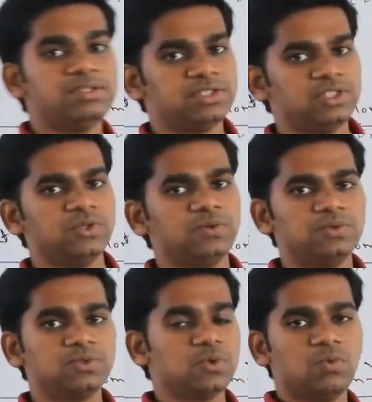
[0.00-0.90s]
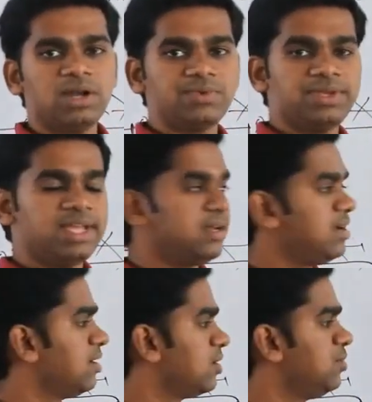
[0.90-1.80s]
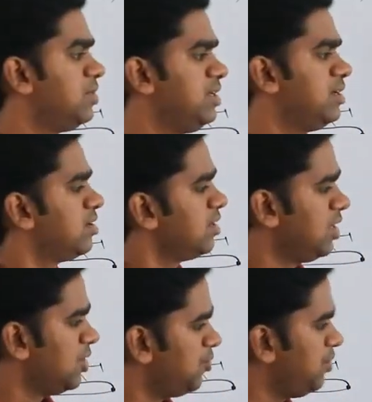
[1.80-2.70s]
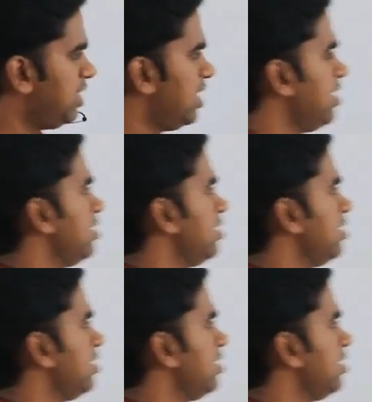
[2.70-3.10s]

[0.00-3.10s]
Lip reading: 0. So what we can conclude here? We can